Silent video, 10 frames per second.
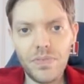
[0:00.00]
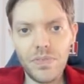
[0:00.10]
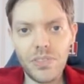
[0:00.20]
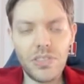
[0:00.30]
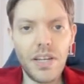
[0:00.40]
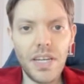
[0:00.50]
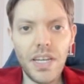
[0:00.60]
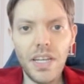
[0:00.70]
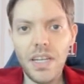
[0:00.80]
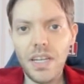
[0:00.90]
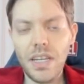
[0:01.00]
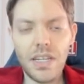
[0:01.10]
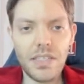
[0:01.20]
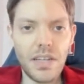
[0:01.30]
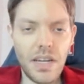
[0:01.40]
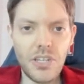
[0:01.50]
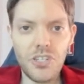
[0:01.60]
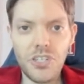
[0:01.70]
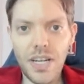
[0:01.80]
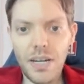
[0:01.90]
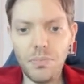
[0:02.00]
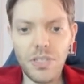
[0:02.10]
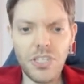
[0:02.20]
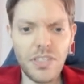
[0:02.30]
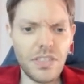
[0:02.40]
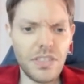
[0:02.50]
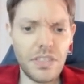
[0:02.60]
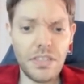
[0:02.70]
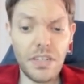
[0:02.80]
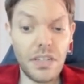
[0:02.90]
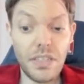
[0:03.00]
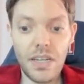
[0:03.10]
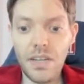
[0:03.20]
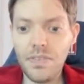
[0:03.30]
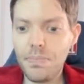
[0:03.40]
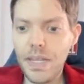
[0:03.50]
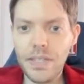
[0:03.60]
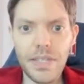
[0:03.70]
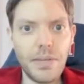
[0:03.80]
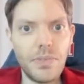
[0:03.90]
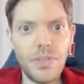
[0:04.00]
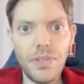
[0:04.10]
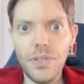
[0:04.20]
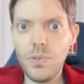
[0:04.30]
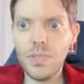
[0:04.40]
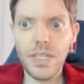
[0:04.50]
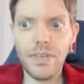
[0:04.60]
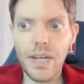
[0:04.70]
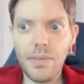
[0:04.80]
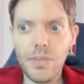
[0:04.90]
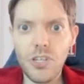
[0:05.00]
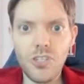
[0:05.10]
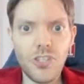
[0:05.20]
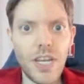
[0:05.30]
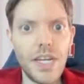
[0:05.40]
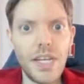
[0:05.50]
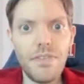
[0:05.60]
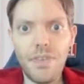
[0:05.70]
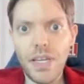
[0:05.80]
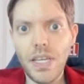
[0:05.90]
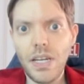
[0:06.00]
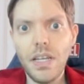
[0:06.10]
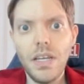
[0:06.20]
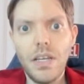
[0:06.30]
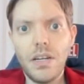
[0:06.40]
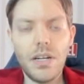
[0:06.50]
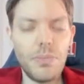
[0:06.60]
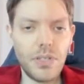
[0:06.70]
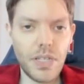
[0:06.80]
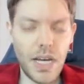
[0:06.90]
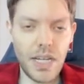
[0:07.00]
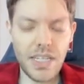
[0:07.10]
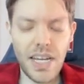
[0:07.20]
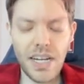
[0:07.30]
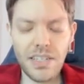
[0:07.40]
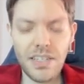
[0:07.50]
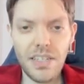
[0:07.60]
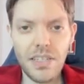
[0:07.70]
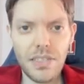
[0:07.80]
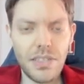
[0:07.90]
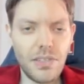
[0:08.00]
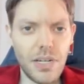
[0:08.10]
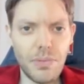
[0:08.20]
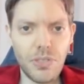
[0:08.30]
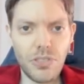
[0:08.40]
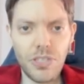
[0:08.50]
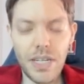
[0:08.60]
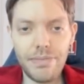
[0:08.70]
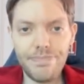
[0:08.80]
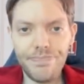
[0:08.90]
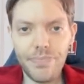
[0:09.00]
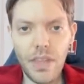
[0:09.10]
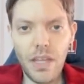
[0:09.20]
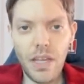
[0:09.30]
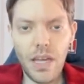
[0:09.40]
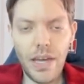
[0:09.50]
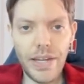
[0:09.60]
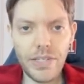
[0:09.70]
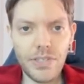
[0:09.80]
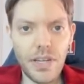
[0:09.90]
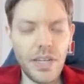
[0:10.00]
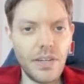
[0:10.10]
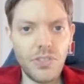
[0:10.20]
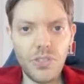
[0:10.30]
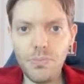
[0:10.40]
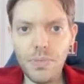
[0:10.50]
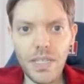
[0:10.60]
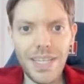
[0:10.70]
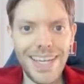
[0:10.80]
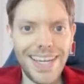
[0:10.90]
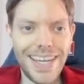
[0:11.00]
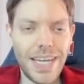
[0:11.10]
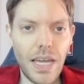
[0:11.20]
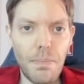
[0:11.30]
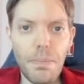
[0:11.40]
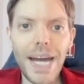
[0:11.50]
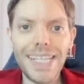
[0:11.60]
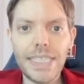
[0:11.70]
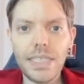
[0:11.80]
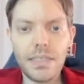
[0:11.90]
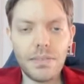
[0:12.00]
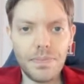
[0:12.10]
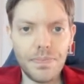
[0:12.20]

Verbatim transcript: study, he gets an honest job, which is, incidentally enough, by the same dude who was giving him the shady fucking criminal contacts to do criminal shit. And studying to be a pilot.